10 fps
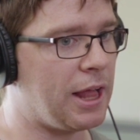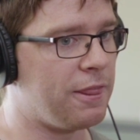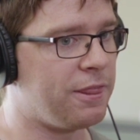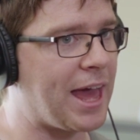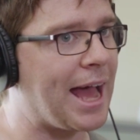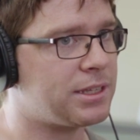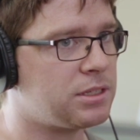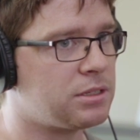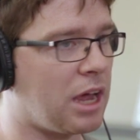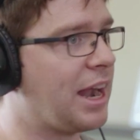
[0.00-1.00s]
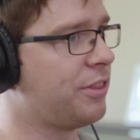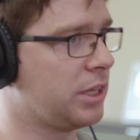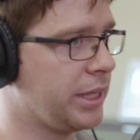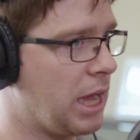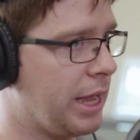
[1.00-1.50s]
That's
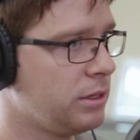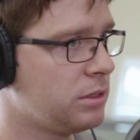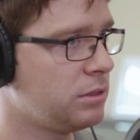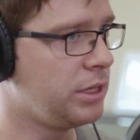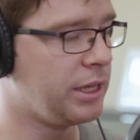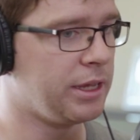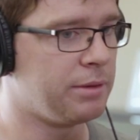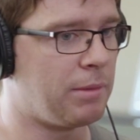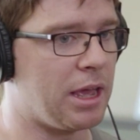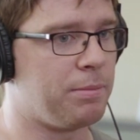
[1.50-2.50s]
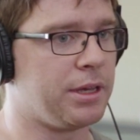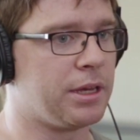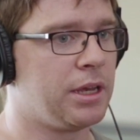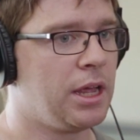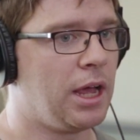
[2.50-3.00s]
unethically high, in my
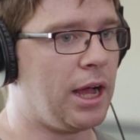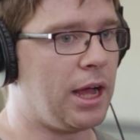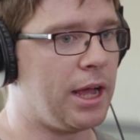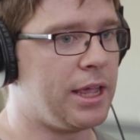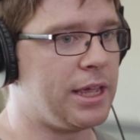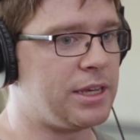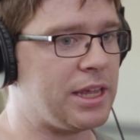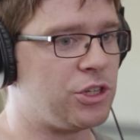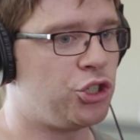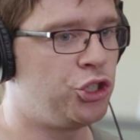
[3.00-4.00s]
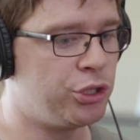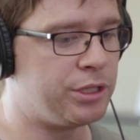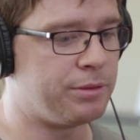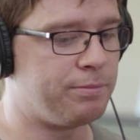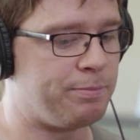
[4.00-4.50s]
opinion. It
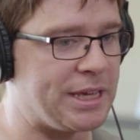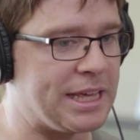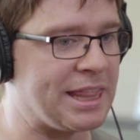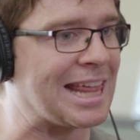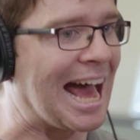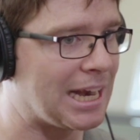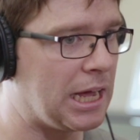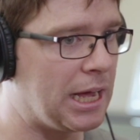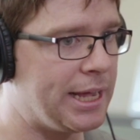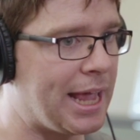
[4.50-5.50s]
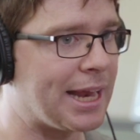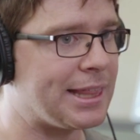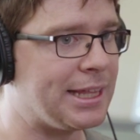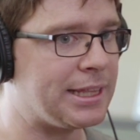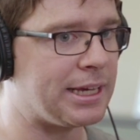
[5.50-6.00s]
shouldn't be that high, and I
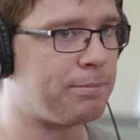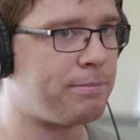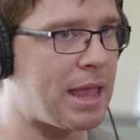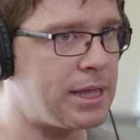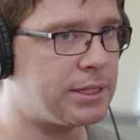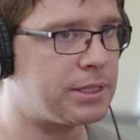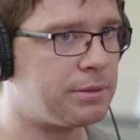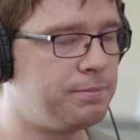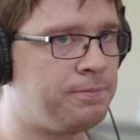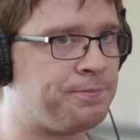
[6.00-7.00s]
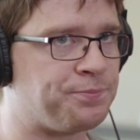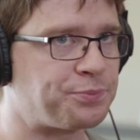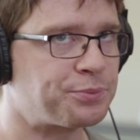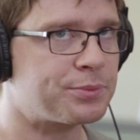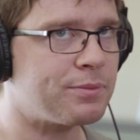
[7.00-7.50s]
think that it makes
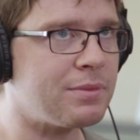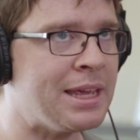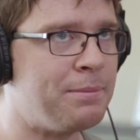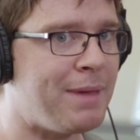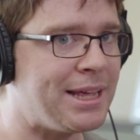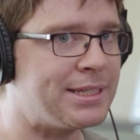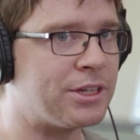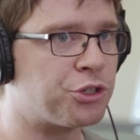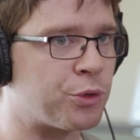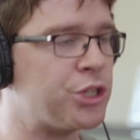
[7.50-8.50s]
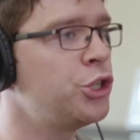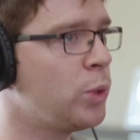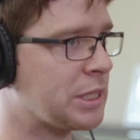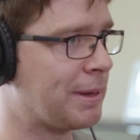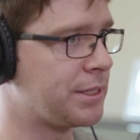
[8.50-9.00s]
it makes the industry
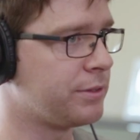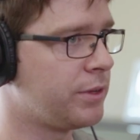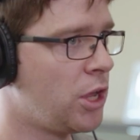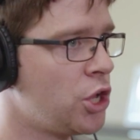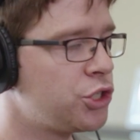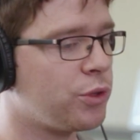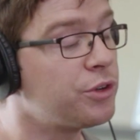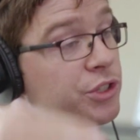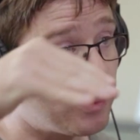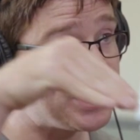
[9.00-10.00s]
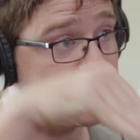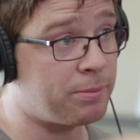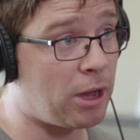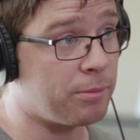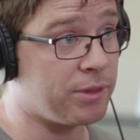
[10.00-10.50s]
too expensive. So there's the race to
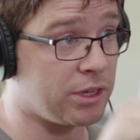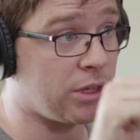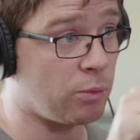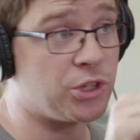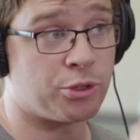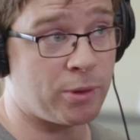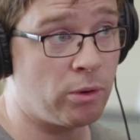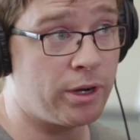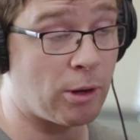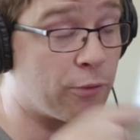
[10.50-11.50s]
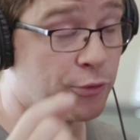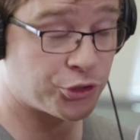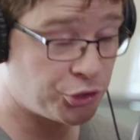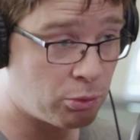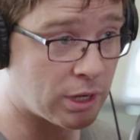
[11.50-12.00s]
the bottom that we should be worried about, for
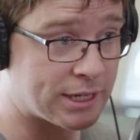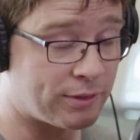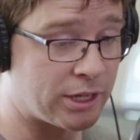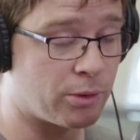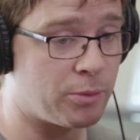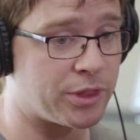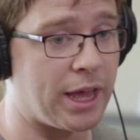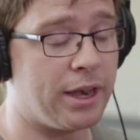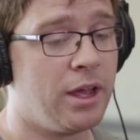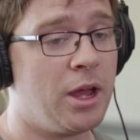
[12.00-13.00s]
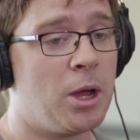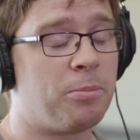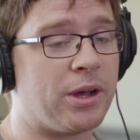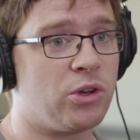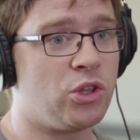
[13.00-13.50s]
sure. I definitely agree with that.
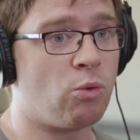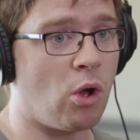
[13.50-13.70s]
But you